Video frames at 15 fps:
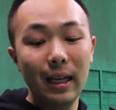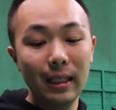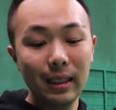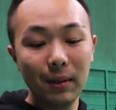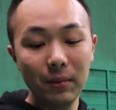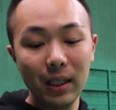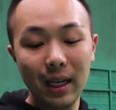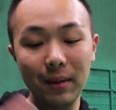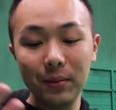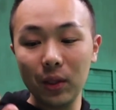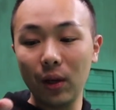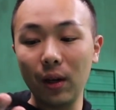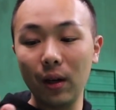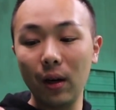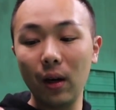sometimes
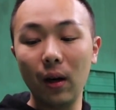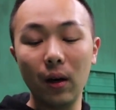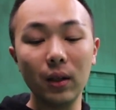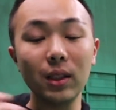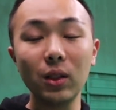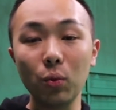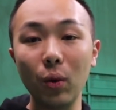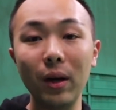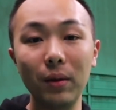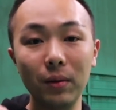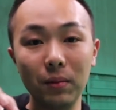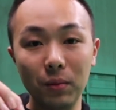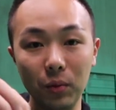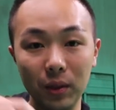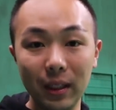our sweat
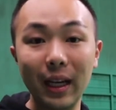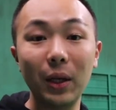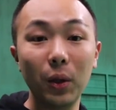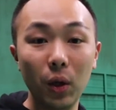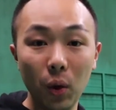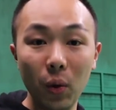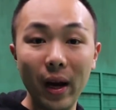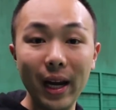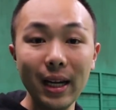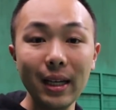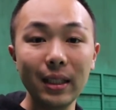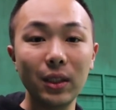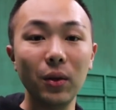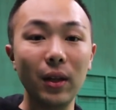will go in, so